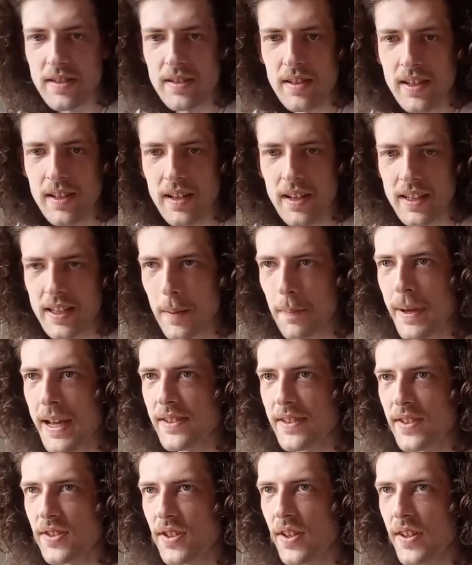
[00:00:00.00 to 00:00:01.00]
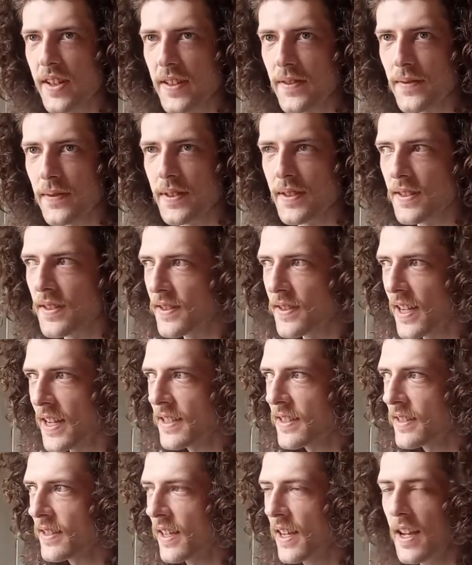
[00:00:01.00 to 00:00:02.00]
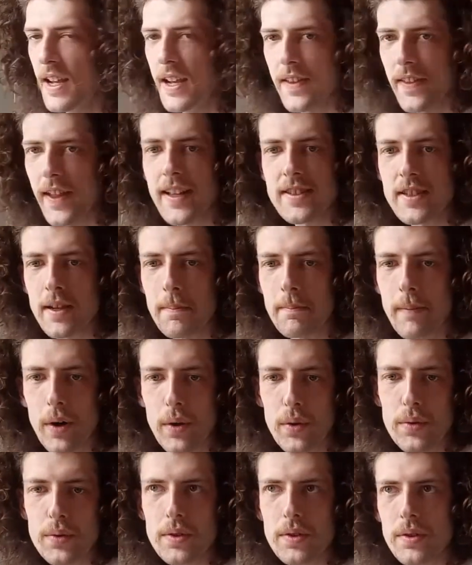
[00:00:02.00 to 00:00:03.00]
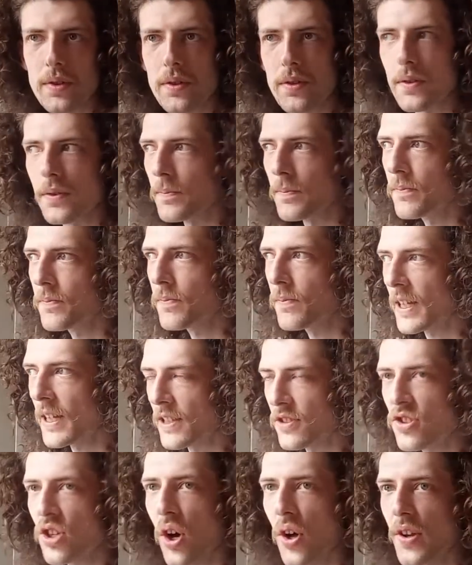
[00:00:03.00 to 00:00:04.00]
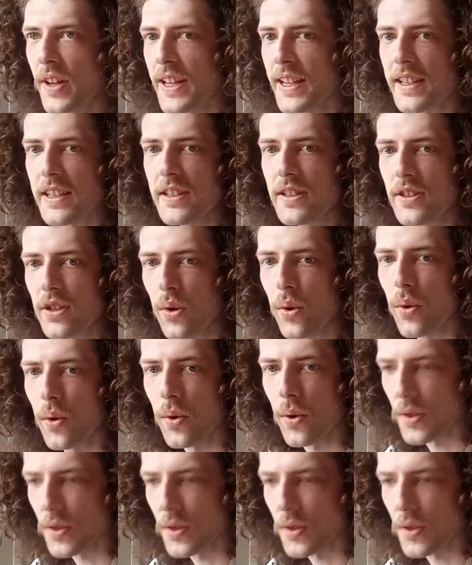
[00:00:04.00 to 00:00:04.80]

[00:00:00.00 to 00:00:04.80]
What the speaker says: in like a pentatonic, for instance. That's a modal, like tonic chord,